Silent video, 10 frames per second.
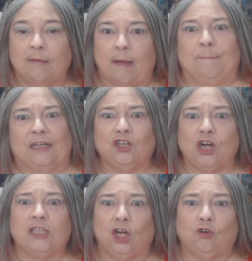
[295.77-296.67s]
My picture
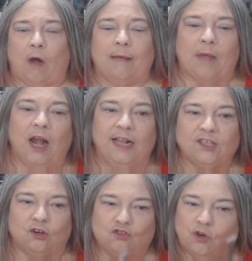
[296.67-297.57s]
doesn't look right. My
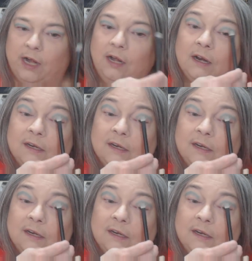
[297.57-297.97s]
lines aren't straight.